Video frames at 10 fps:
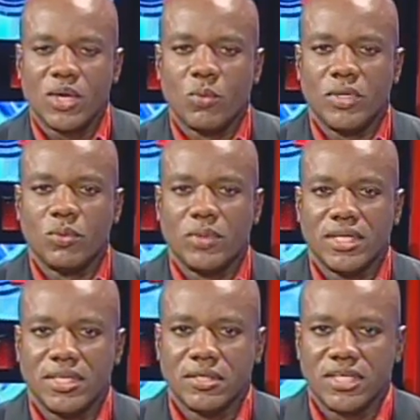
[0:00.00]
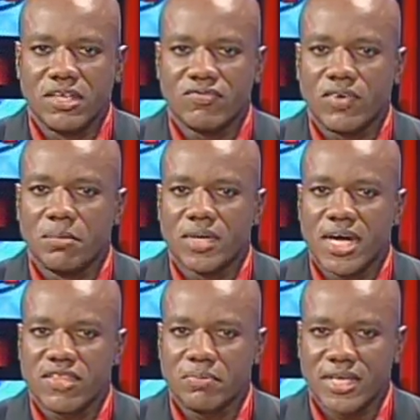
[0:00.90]
we will hear from
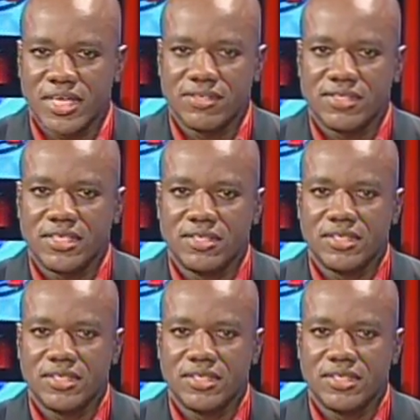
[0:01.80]
Garth McKenzie,